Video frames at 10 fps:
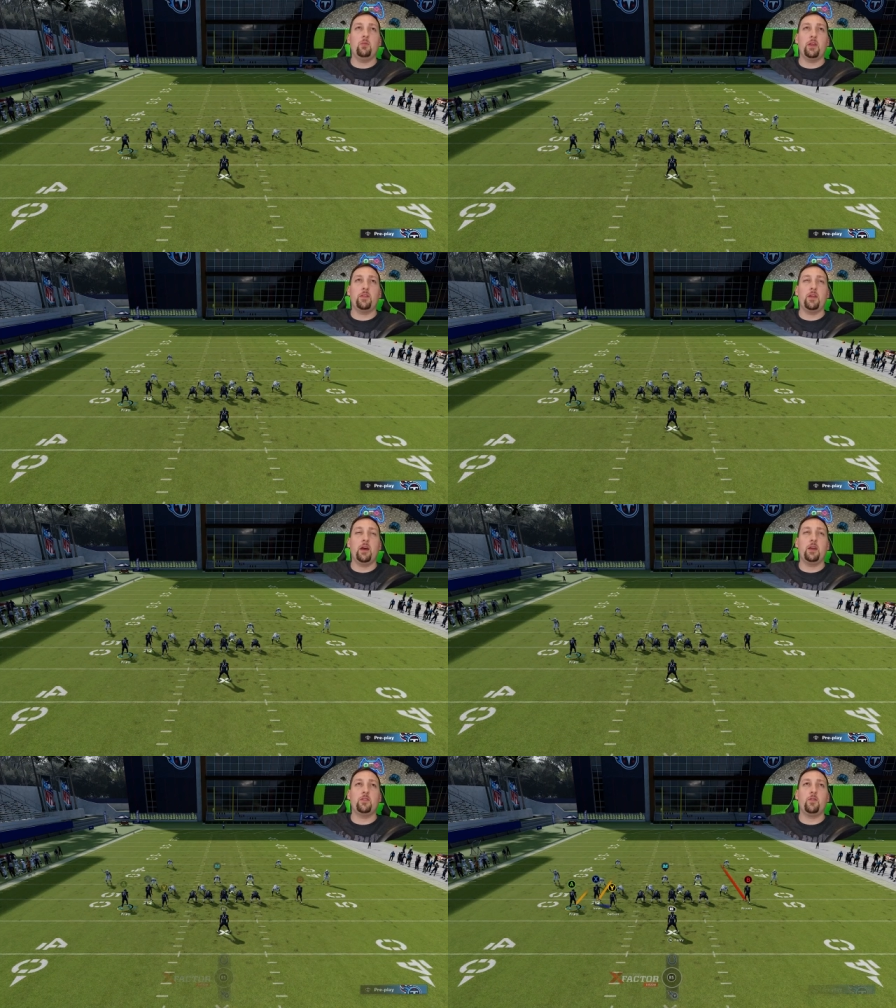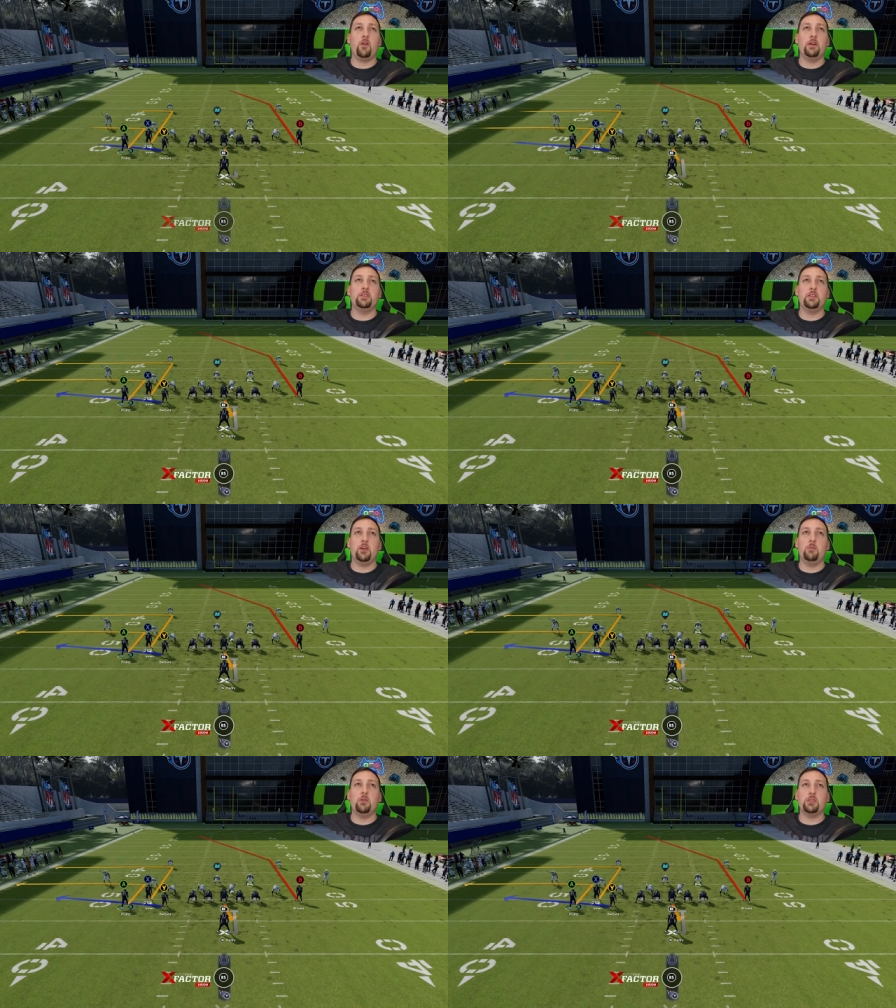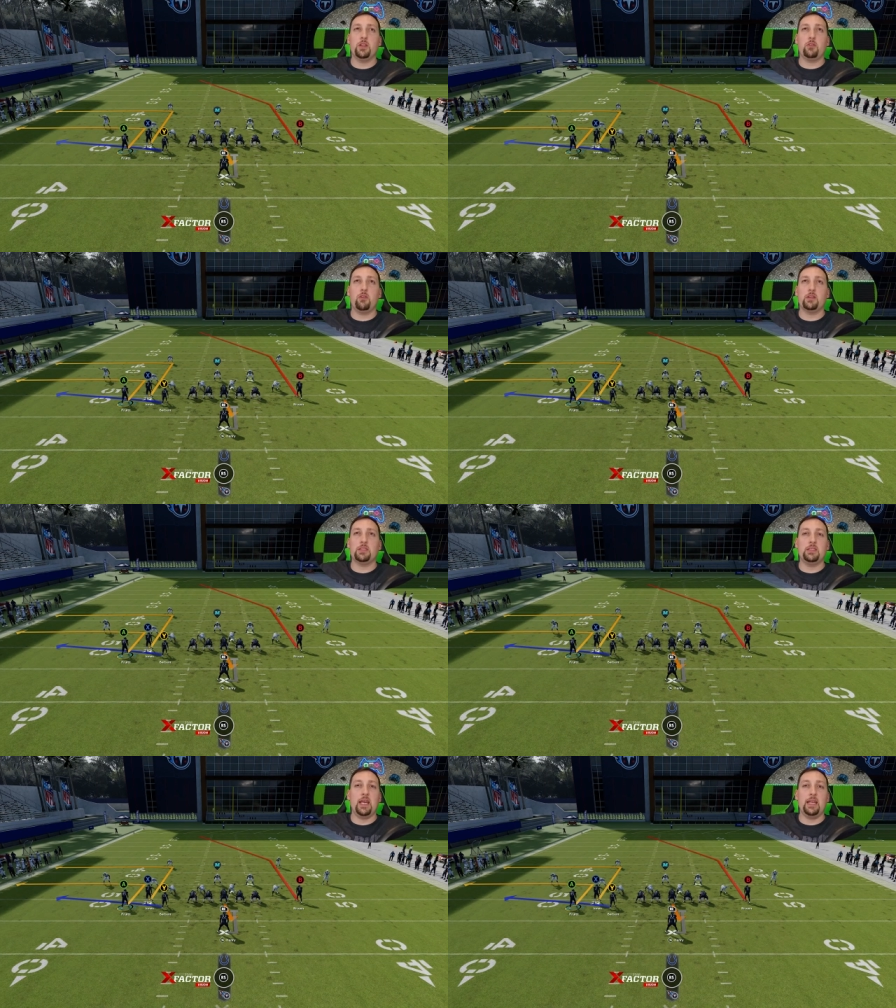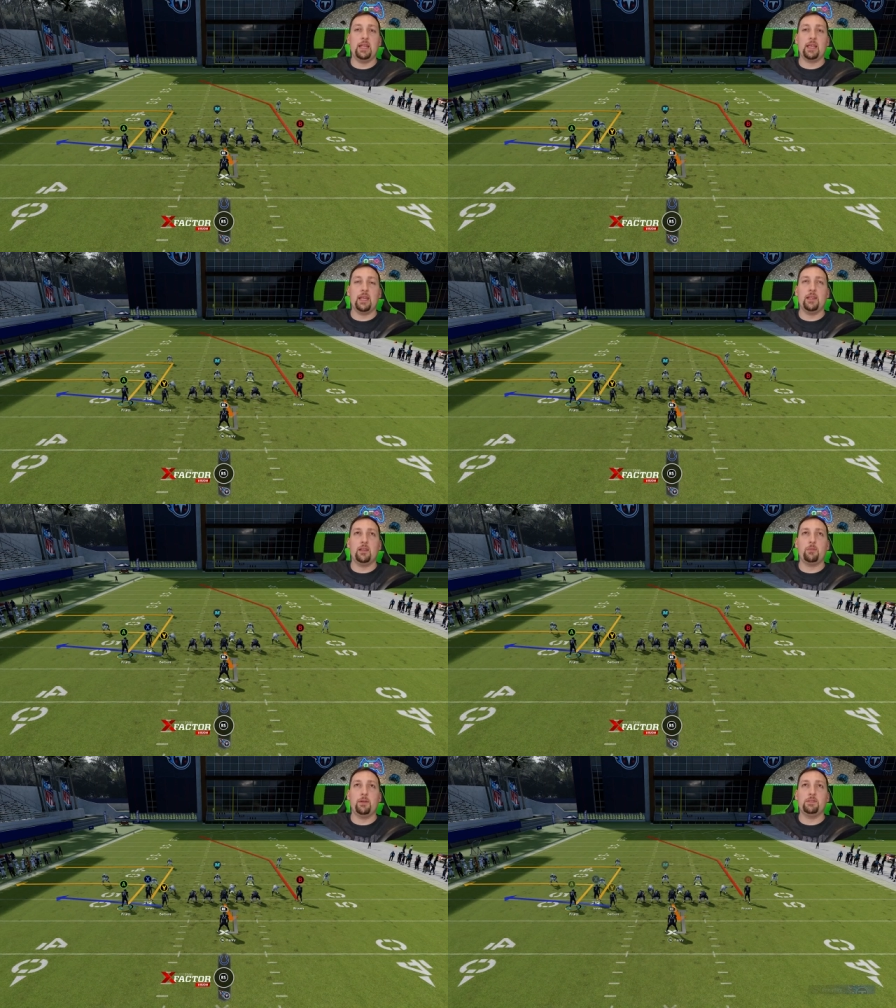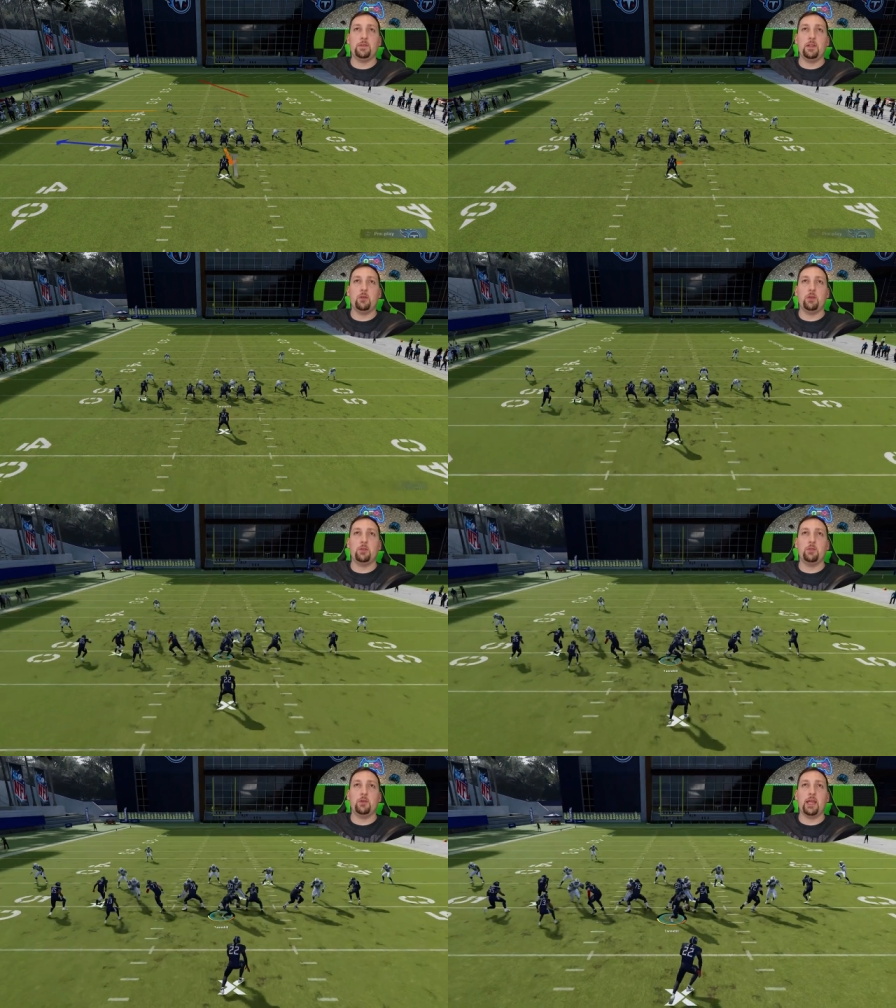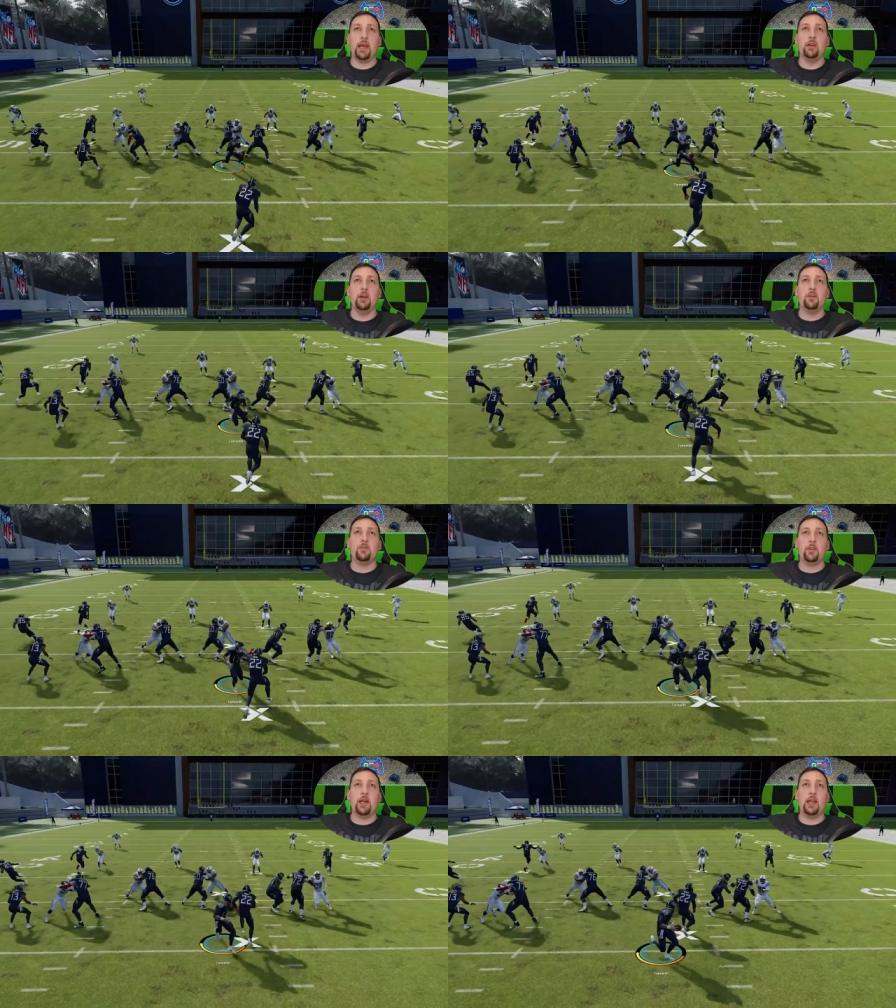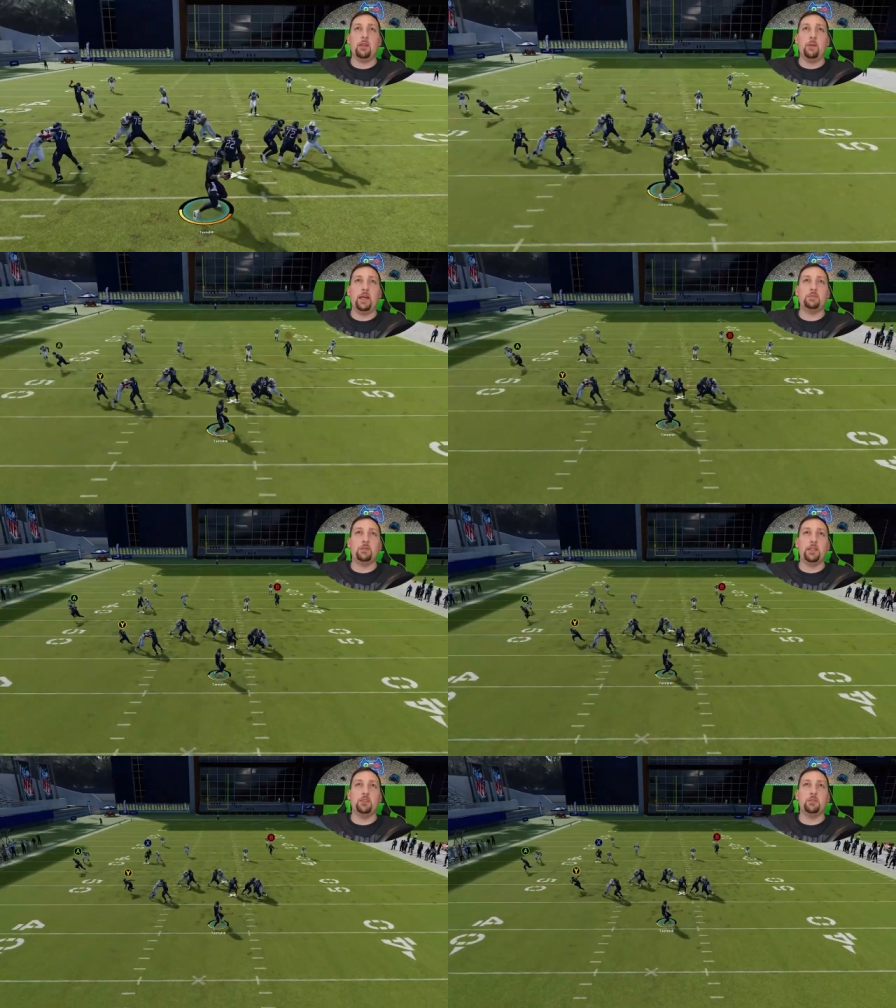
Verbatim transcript: with as far as, you know, motion across the tight end like I did in the previous video where you're doing that for a lot of the pass plays,